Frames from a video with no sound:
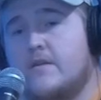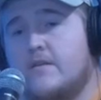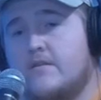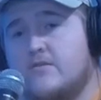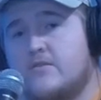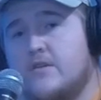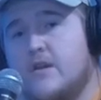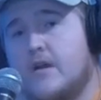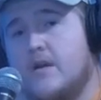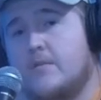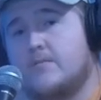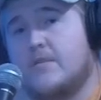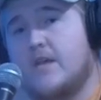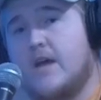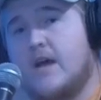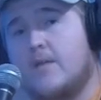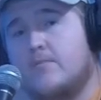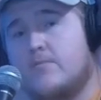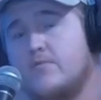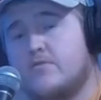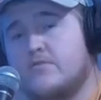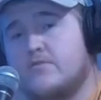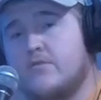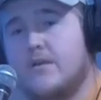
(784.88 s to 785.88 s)
where he can get a shot
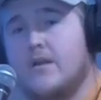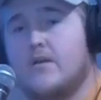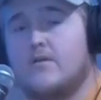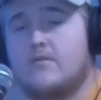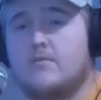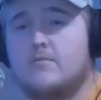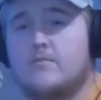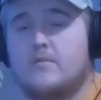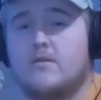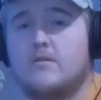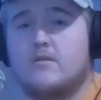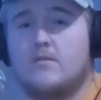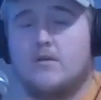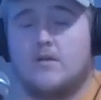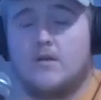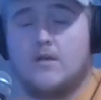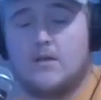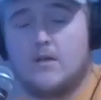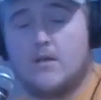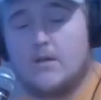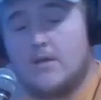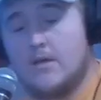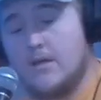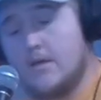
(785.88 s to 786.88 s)
up top or straight out in the
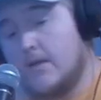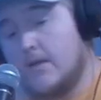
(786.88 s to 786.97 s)
middle.